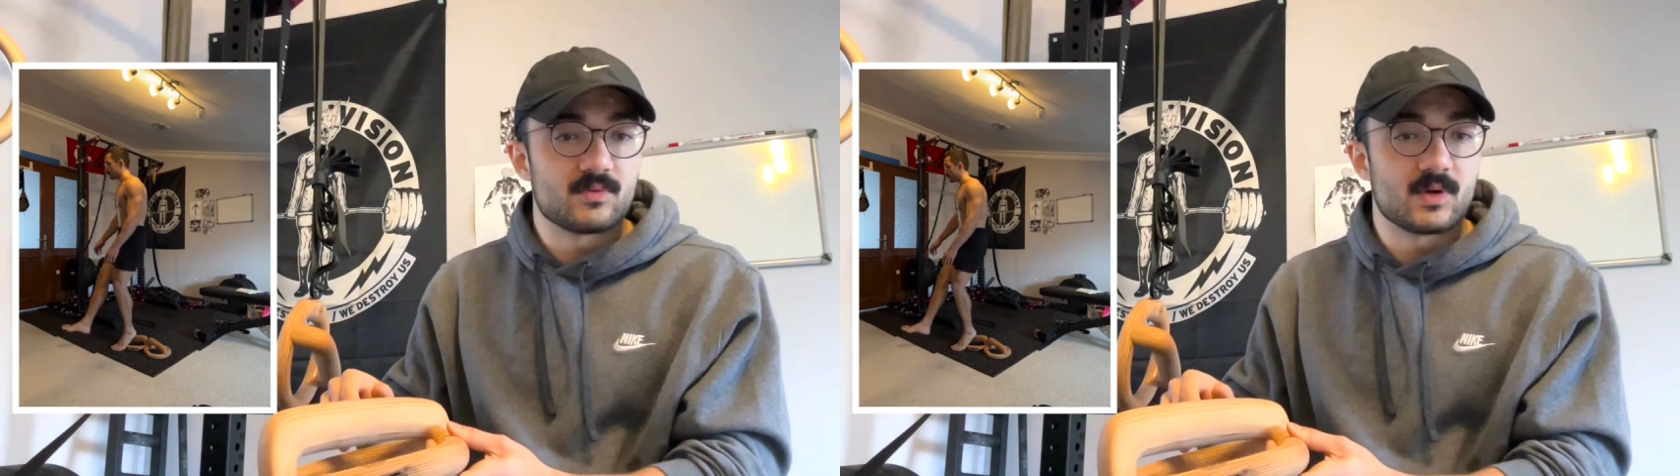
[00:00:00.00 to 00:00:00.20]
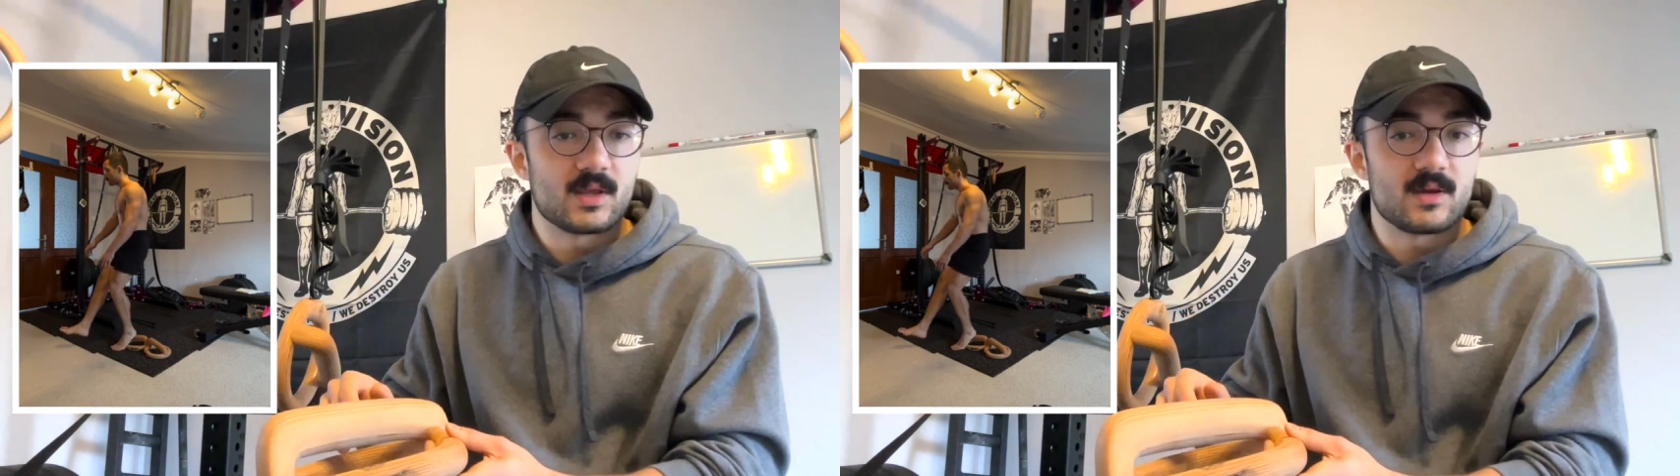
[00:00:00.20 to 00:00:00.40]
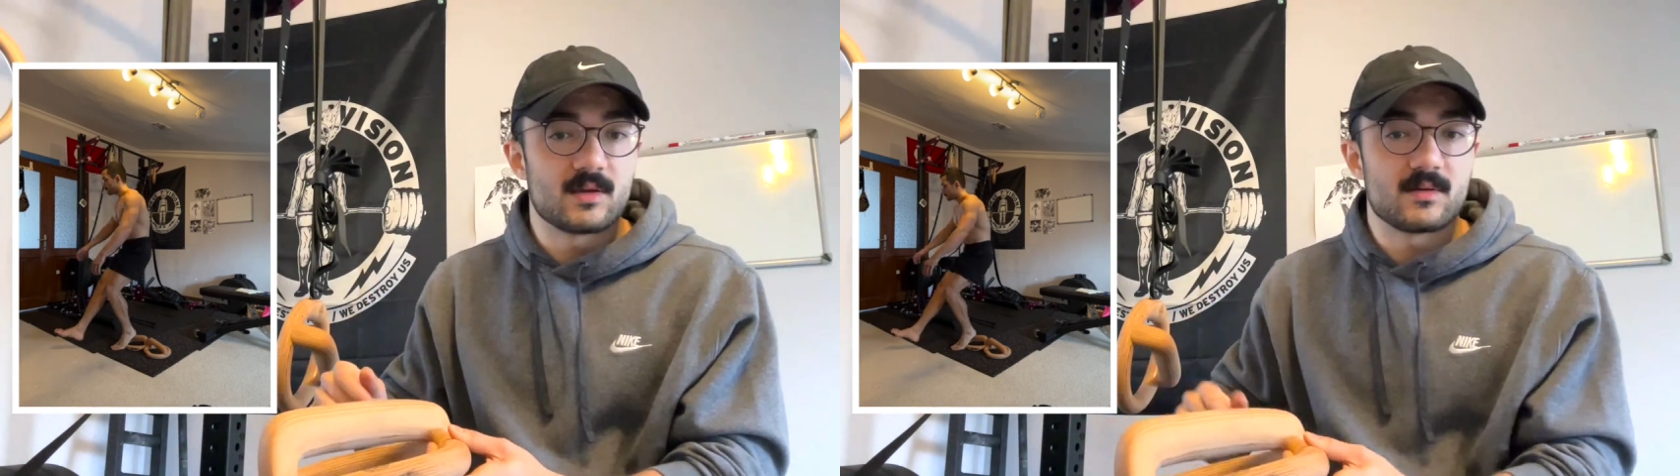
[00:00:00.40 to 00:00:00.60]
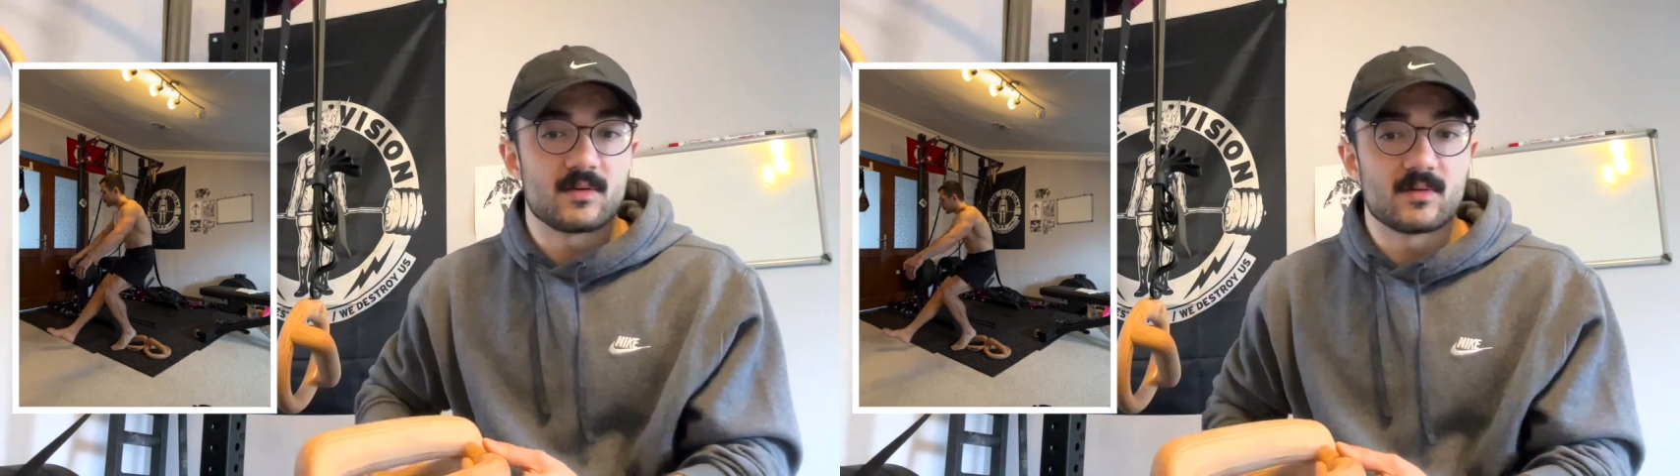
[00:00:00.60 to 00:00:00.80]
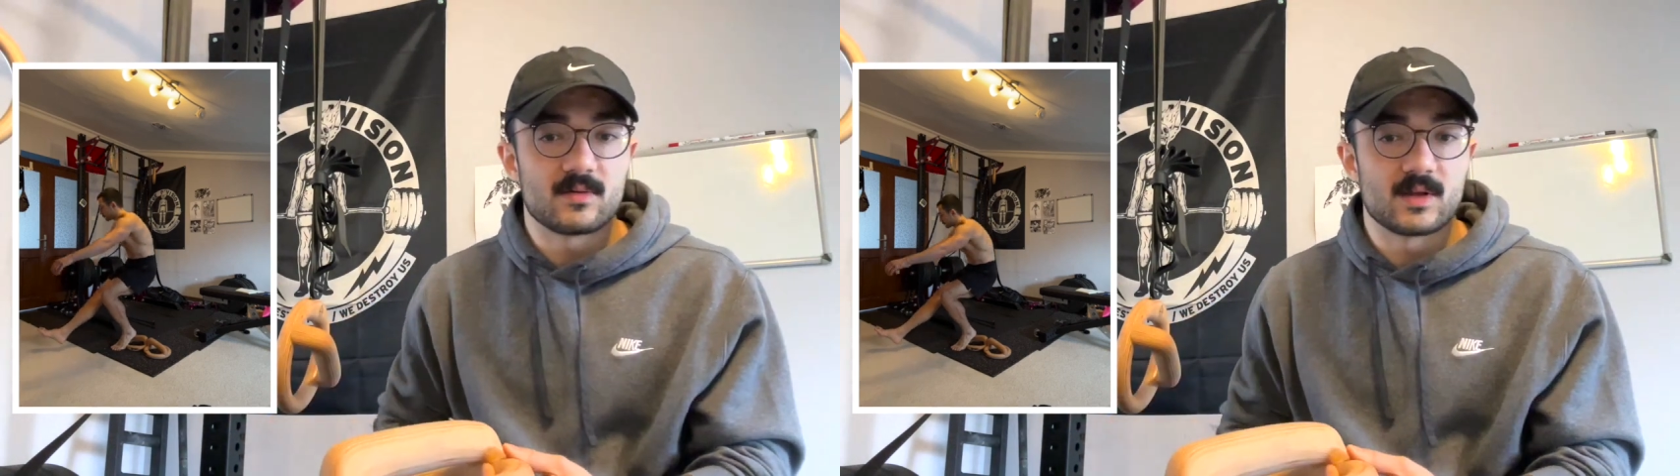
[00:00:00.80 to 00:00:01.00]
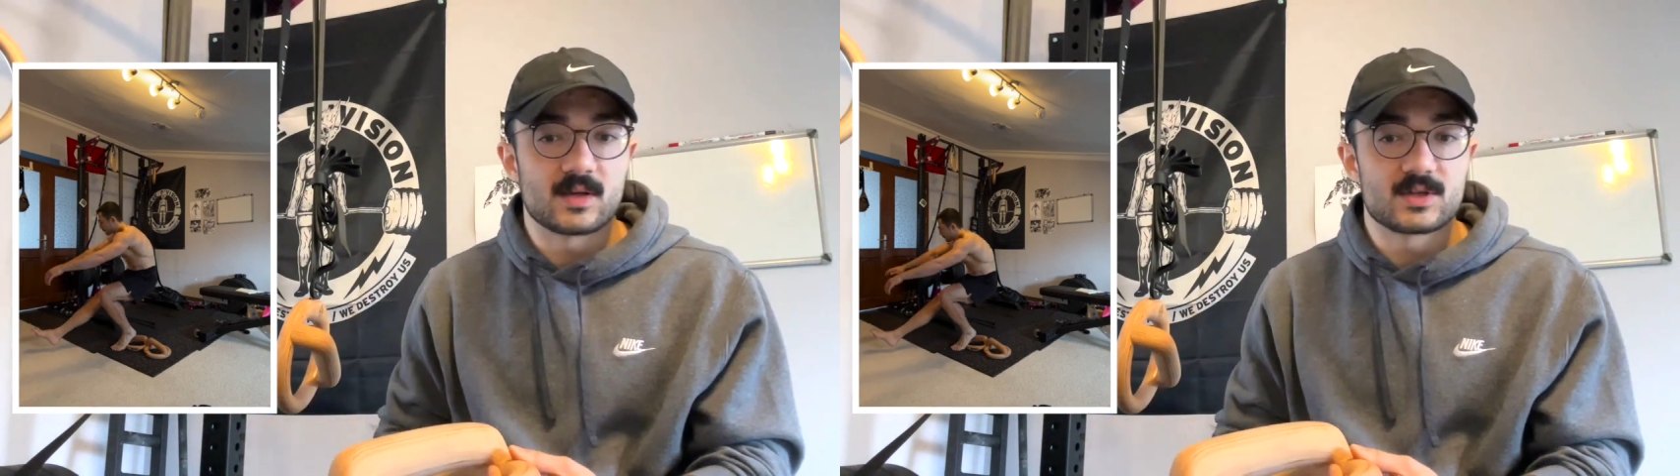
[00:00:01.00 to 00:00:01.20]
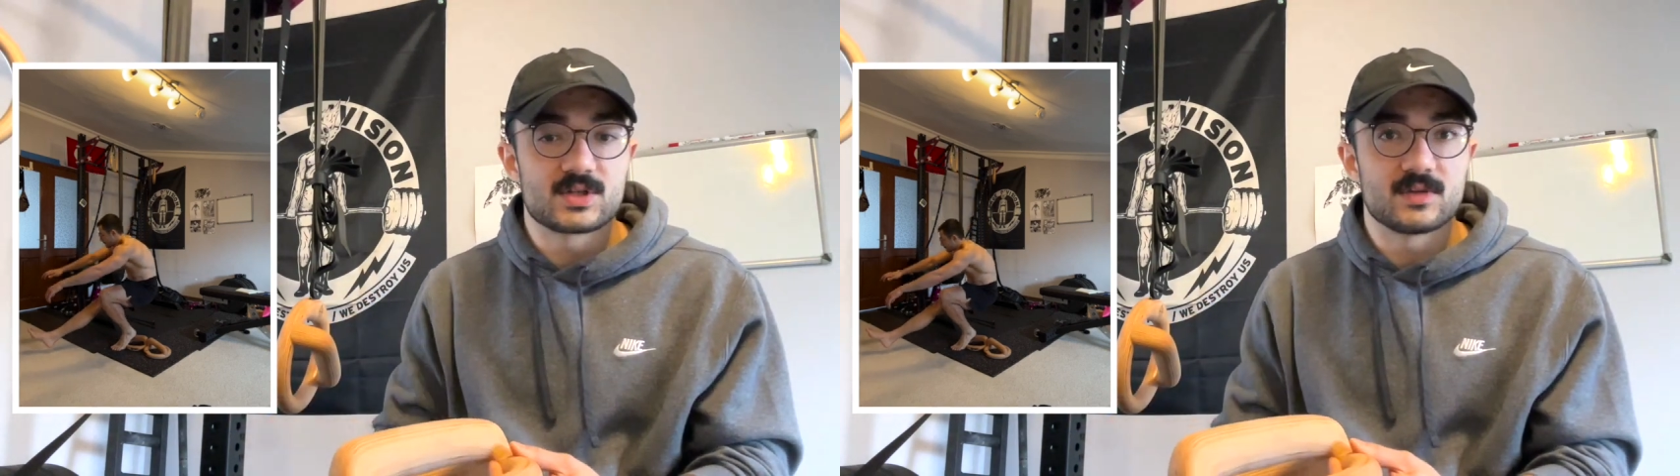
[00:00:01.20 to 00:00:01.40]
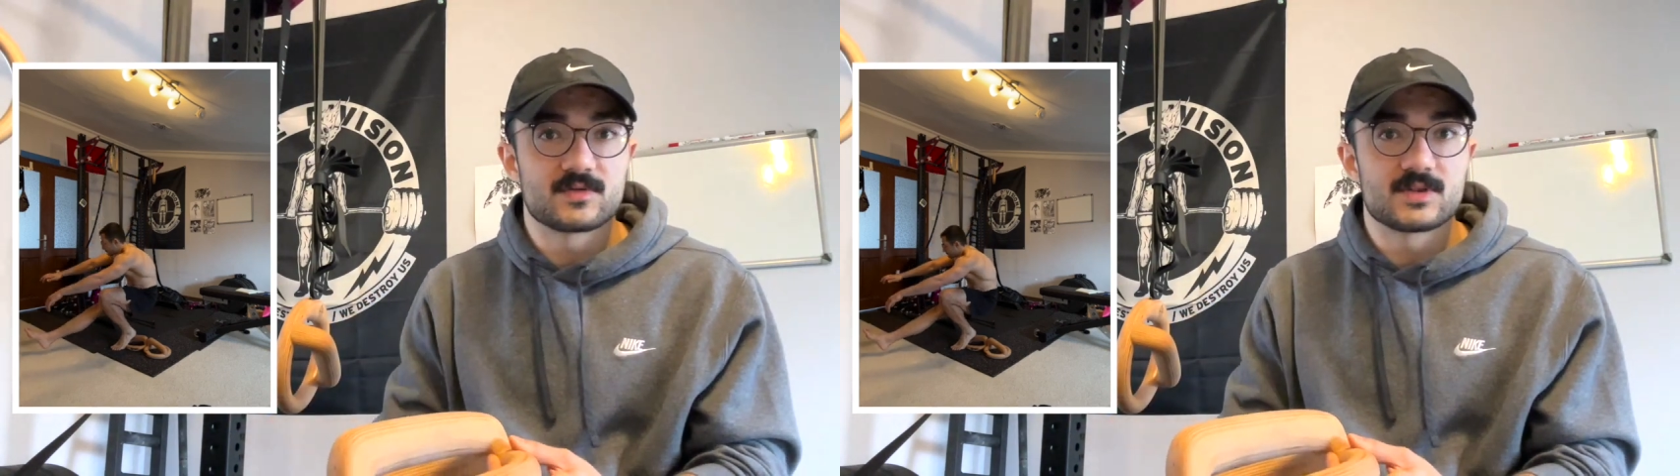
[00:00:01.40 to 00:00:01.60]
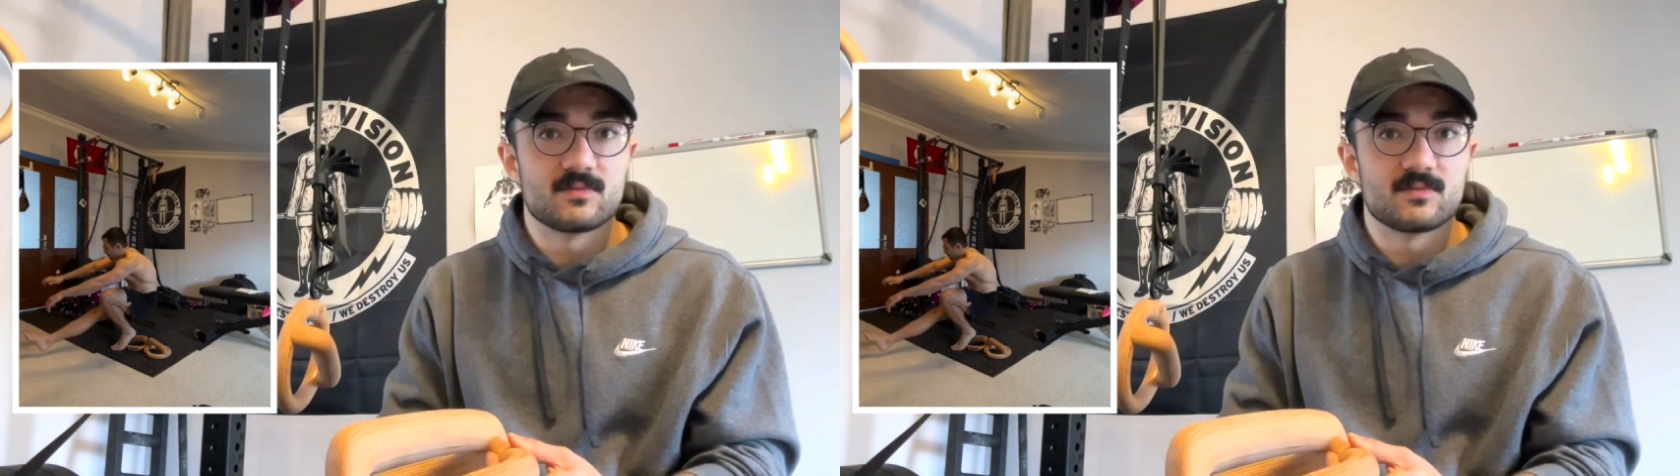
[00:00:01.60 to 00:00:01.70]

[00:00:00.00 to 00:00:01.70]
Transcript: Really like shifts